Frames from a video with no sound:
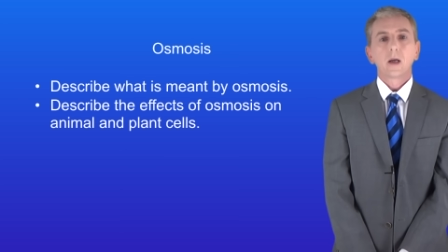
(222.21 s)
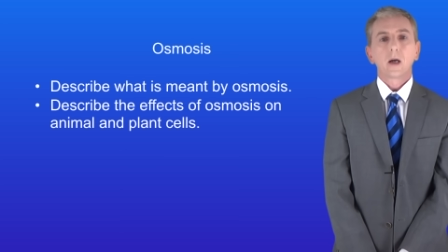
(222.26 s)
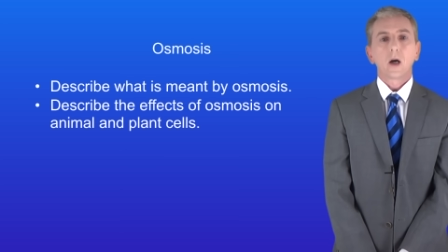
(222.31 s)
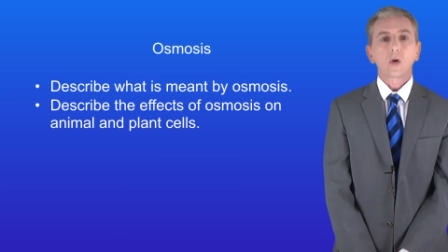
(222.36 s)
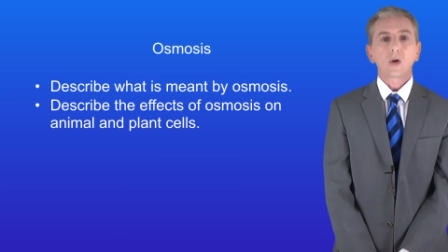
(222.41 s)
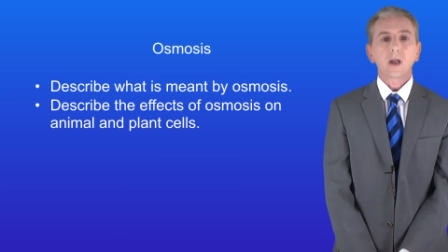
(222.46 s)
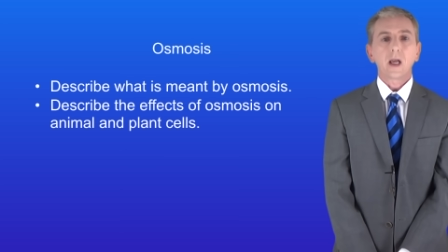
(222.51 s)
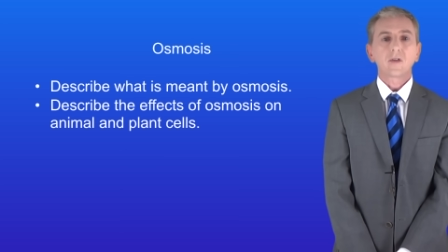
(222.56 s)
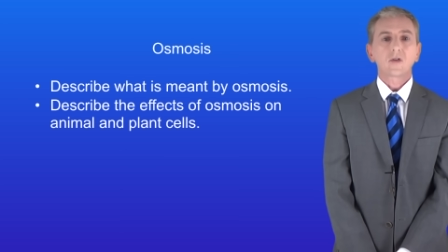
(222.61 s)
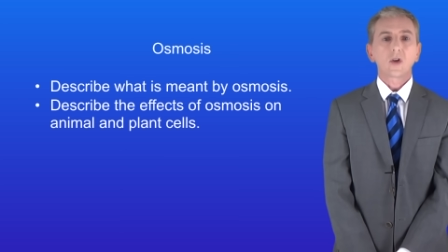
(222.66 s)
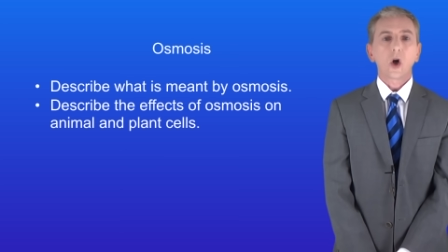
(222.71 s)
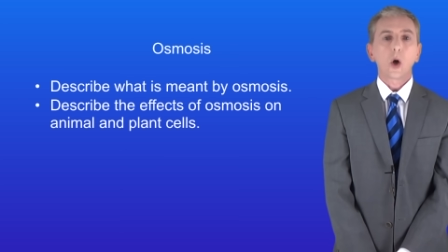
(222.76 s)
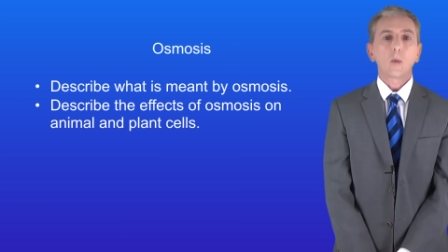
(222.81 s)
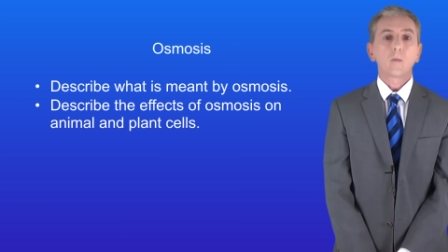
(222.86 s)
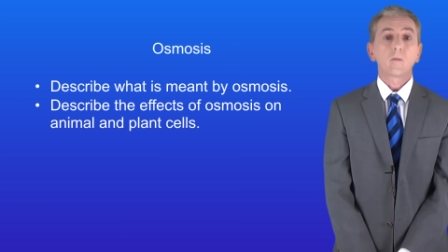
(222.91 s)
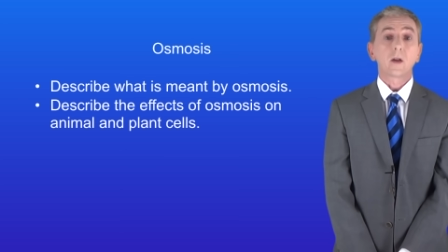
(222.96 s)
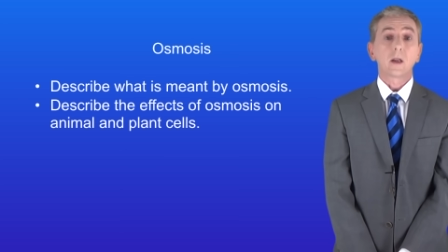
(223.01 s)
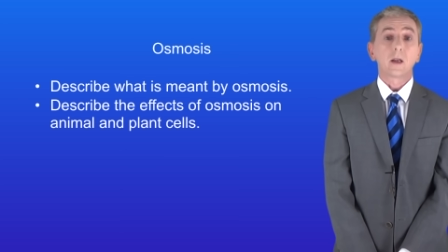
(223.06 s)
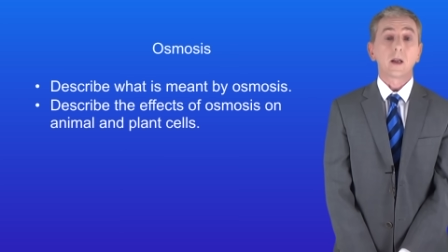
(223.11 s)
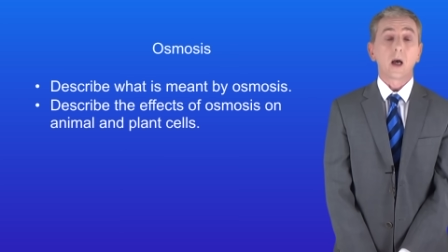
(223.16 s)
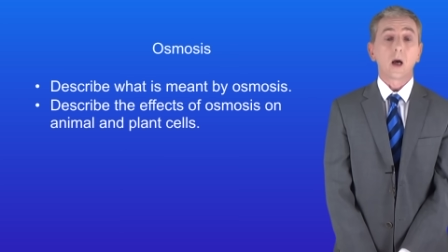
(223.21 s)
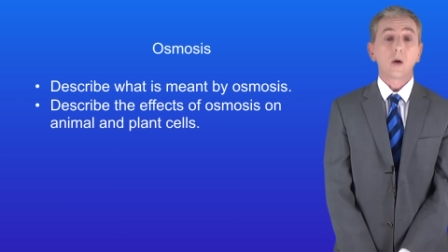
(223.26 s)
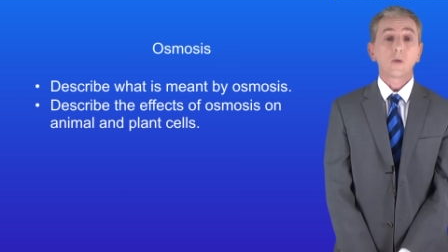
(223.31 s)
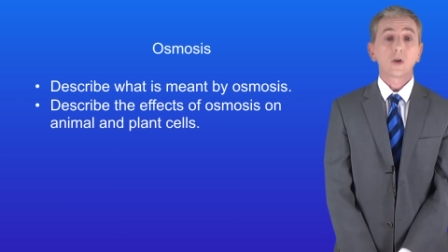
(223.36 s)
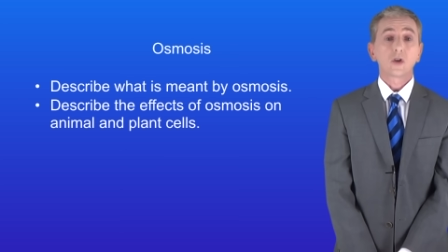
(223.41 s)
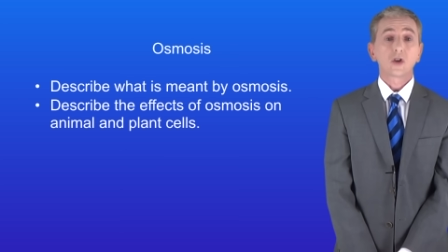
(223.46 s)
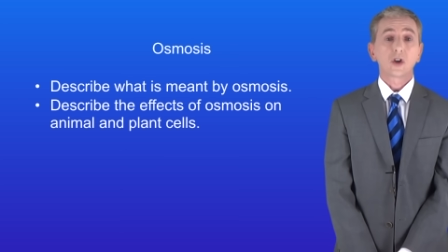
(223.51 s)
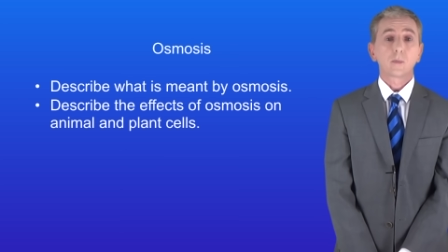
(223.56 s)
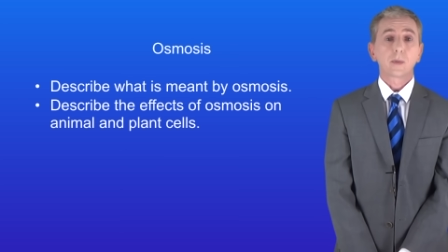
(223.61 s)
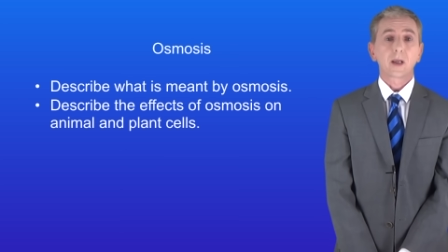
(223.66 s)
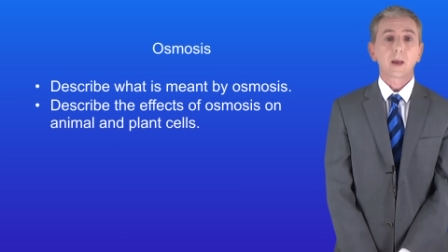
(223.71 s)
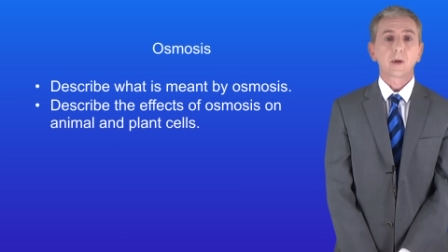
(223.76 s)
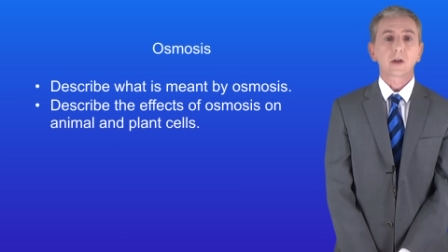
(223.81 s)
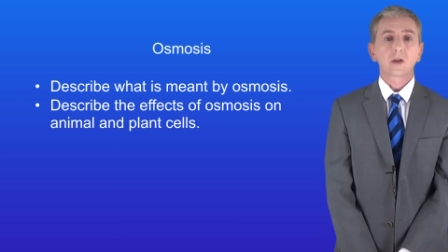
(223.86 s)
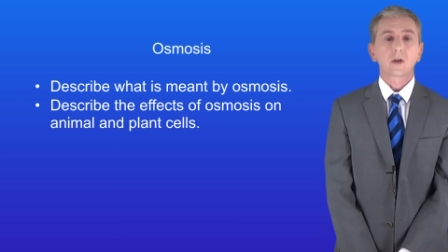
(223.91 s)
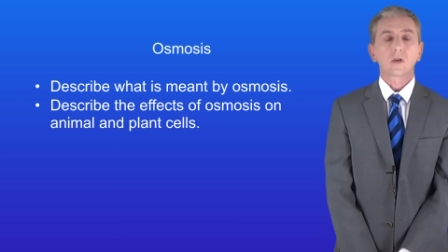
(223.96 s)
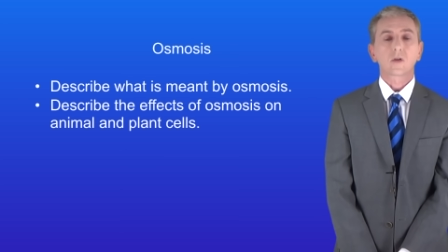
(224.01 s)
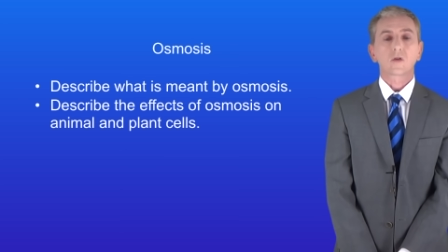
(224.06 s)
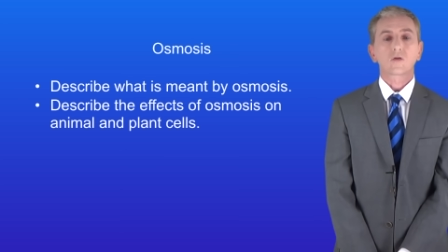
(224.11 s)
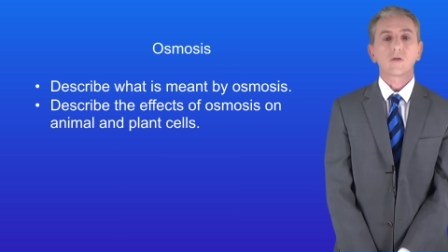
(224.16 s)
Okay, so hopefully now you should be able
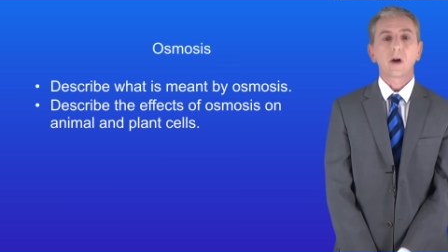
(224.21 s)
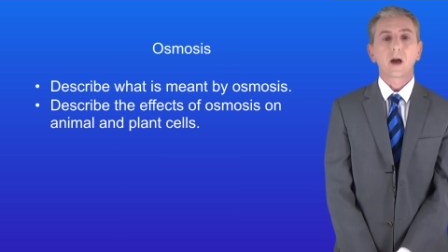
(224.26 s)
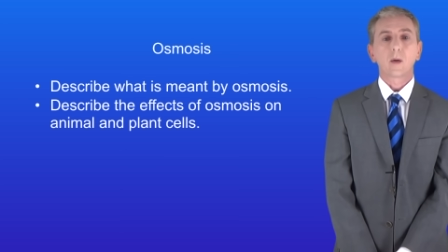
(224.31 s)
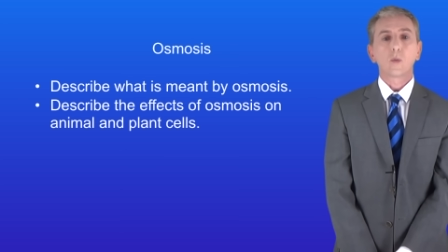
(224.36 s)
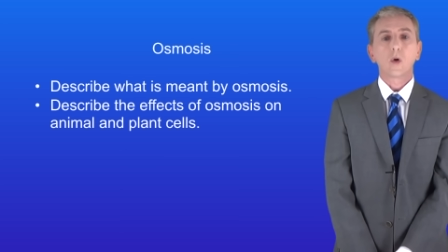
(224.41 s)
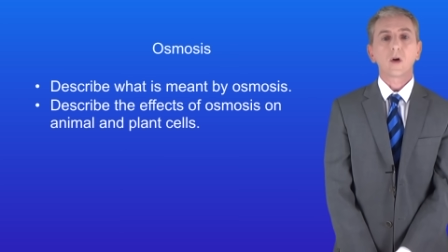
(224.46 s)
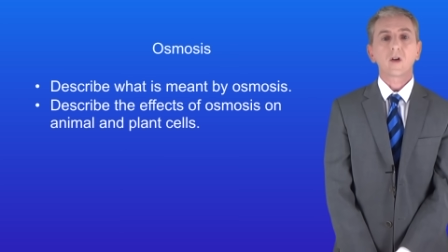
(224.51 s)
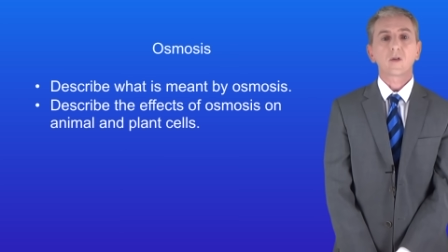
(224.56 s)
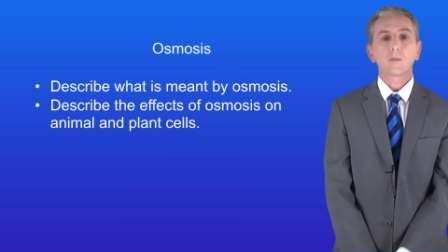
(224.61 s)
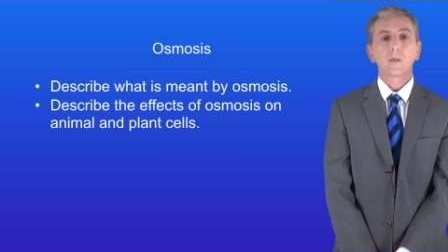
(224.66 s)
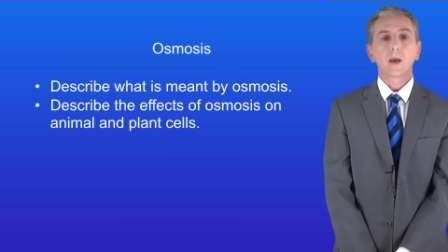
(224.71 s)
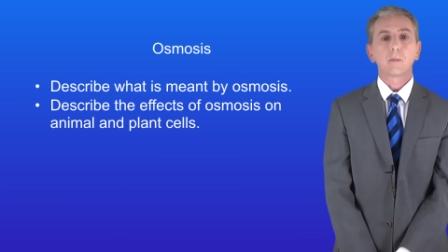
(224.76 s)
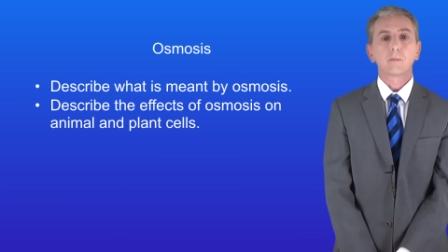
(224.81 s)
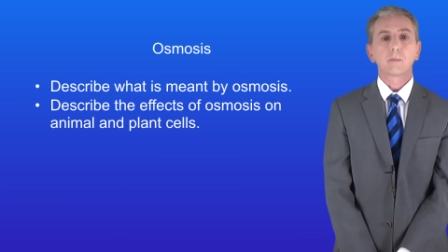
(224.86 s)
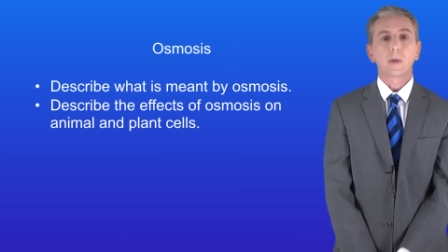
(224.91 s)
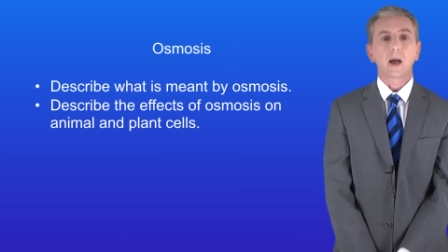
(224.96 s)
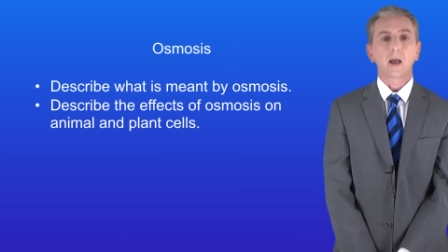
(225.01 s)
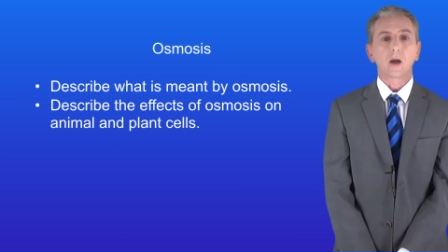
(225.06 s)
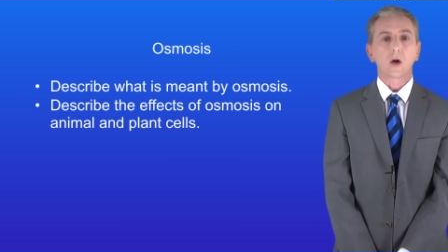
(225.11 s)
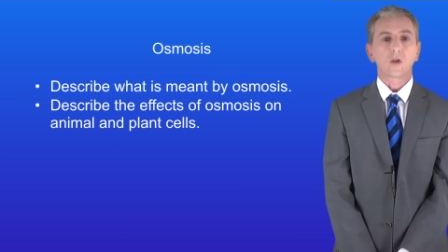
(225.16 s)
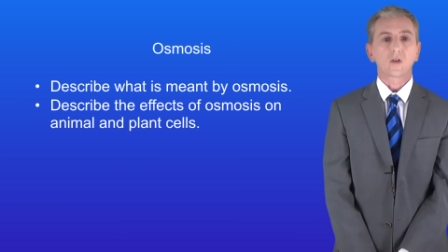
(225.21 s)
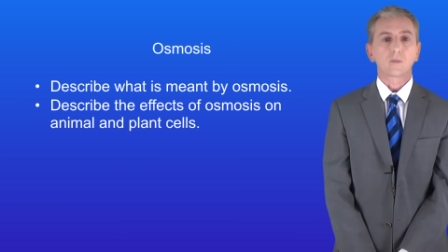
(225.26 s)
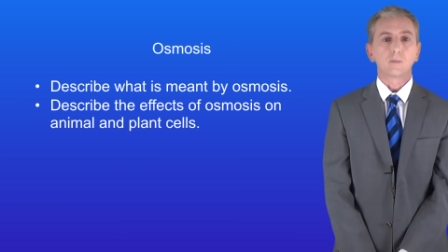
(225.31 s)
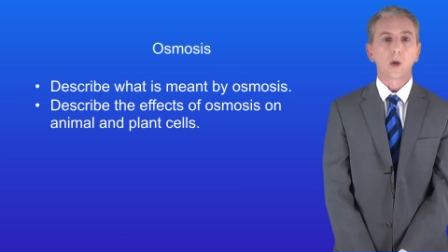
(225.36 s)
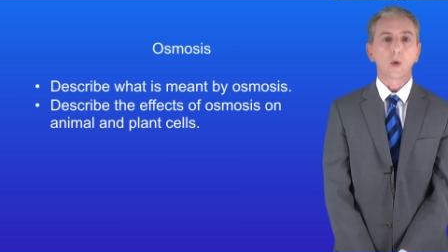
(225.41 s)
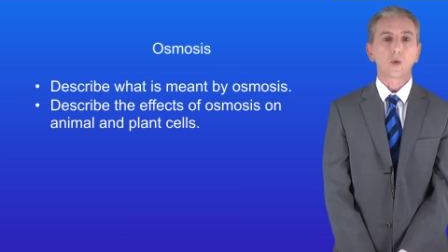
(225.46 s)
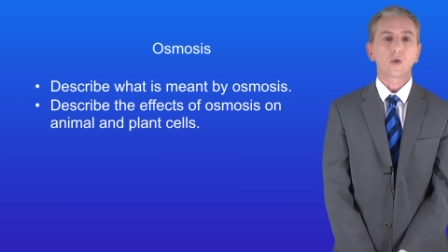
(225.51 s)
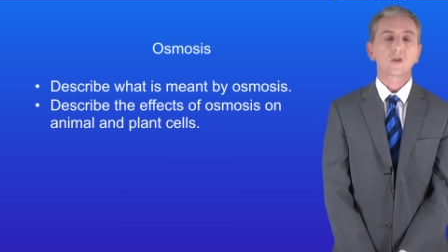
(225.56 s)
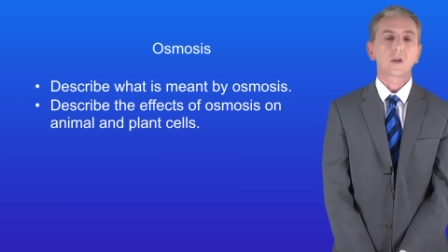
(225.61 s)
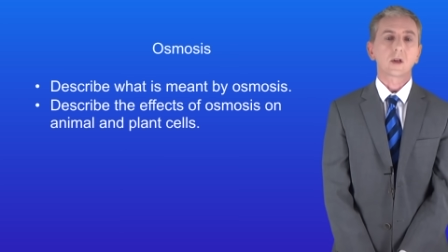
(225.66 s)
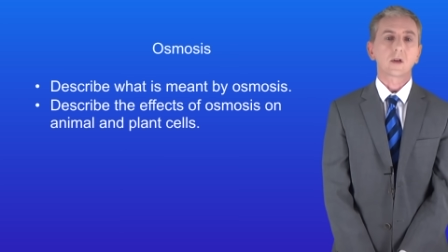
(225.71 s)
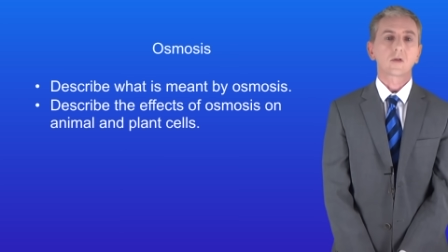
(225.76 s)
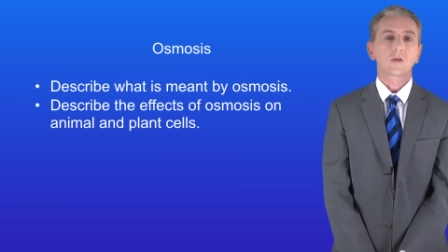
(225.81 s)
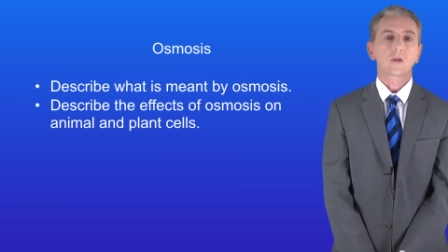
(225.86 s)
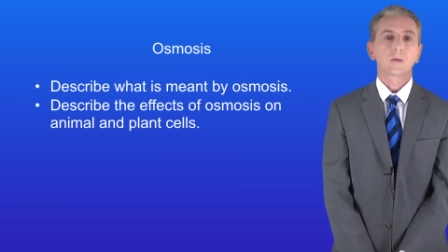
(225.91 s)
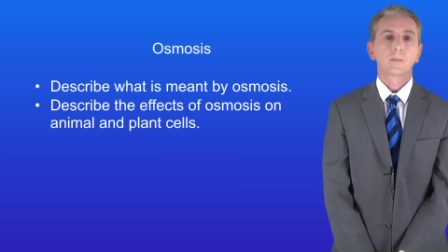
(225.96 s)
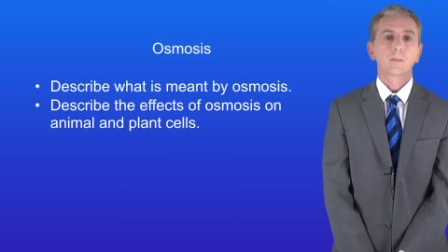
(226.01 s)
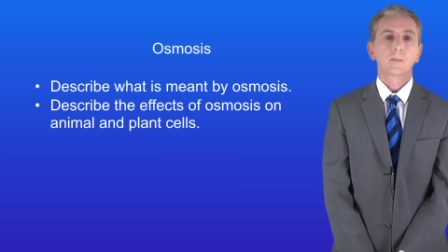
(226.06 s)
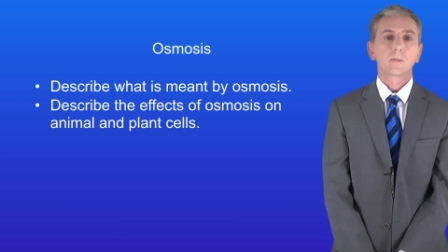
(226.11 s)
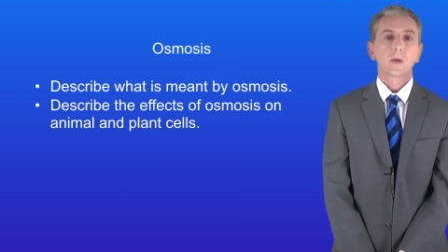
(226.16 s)
to describe what's meant by osmosis.